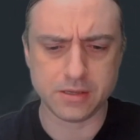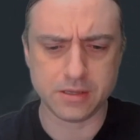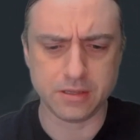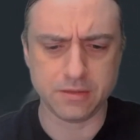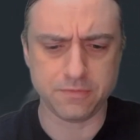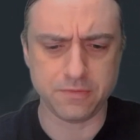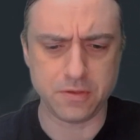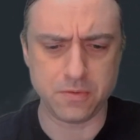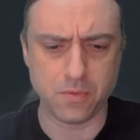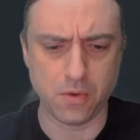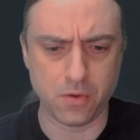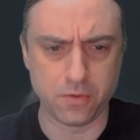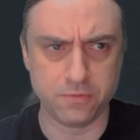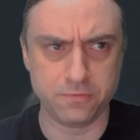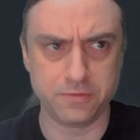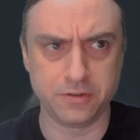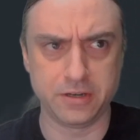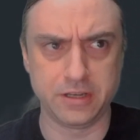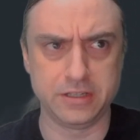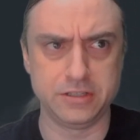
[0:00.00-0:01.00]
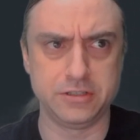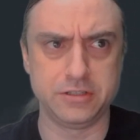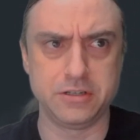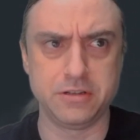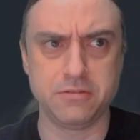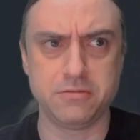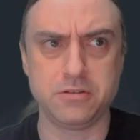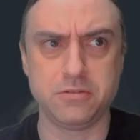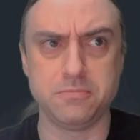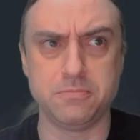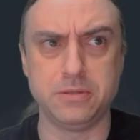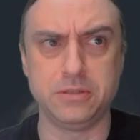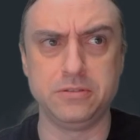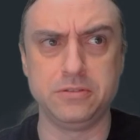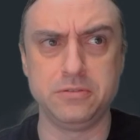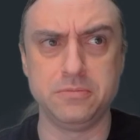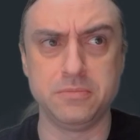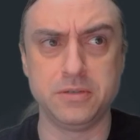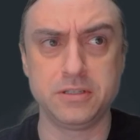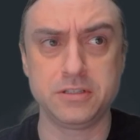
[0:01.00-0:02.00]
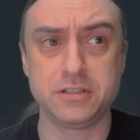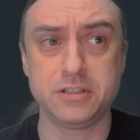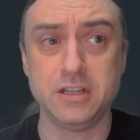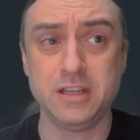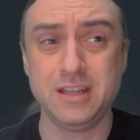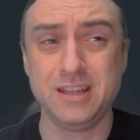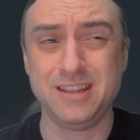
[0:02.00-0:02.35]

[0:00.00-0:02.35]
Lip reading: If you over-engineer and you build too much,